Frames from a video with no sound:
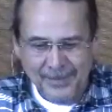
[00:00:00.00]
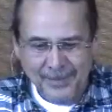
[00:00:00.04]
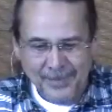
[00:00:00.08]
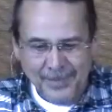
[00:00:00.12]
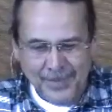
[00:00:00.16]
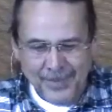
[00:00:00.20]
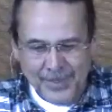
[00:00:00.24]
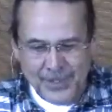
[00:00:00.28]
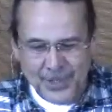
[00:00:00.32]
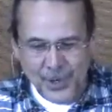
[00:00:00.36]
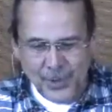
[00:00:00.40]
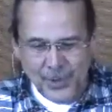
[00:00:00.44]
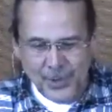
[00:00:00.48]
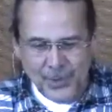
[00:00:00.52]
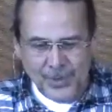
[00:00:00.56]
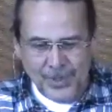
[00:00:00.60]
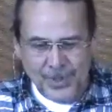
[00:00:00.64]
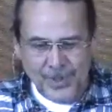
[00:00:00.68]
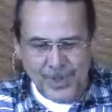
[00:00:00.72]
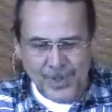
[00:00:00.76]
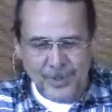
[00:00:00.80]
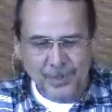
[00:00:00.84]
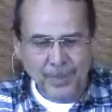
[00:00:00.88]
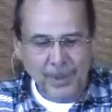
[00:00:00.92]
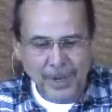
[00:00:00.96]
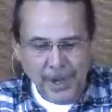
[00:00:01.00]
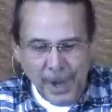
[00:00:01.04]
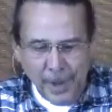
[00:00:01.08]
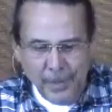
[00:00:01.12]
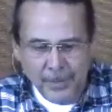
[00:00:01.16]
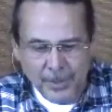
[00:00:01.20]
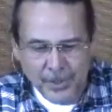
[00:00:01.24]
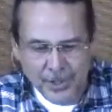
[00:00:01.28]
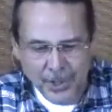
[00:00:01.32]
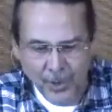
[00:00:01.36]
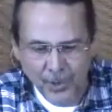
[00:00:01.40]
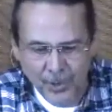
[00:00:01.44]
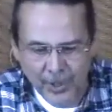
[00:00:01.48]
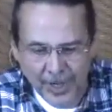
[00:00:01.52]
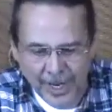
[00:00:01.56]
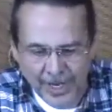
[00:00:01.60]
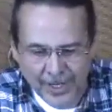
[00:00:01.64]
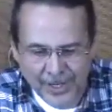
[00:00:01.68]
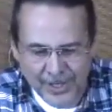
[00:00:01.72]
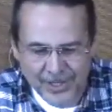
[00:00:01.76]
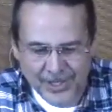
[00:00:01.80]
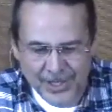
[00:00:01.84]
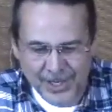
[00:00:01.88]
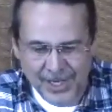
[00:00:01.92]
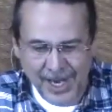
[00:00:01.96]
um so but I'm so
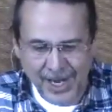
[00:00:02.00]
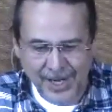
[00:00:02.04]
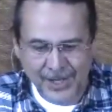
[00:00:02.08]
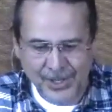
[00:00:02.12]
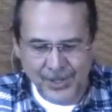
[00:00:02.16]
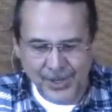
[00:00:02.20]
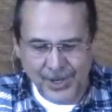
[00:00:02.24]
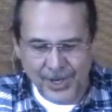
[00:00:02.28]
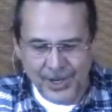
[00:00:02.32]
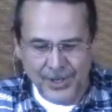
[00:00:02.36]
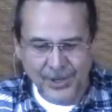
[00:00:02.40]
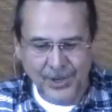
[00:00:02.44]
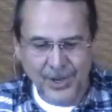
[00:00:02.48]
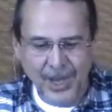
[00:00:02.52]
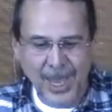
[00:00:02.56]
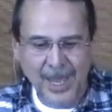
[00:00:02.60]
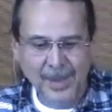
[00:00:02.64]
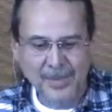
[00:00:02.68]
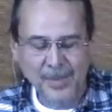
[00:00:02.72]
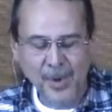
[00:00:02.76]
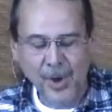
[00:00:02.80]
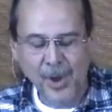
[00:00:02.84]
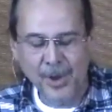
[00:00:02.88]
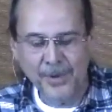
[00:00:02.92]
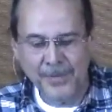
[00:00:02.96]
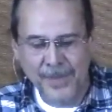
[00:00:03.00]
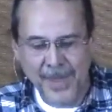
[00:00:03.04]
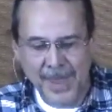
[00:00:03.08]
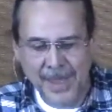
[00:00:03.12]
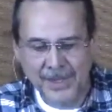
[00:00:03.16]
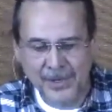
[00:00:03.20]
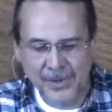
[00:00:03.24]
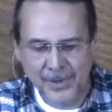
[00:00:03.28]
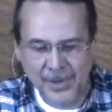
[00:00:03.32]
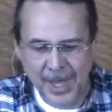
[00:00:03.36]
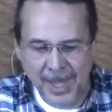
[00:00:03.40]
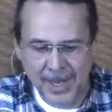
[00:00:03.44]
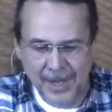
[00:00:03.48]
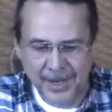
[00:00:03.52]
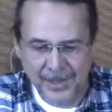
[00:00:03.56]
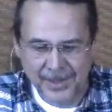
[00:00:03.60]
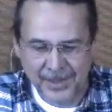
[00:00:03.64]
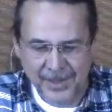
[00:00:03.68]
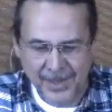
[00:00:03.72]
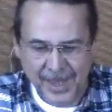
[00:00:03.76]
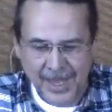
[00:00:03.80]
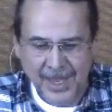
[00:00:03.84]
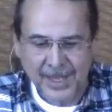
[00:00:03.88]
glad to see that you, you came on. Thank you, Kenneth.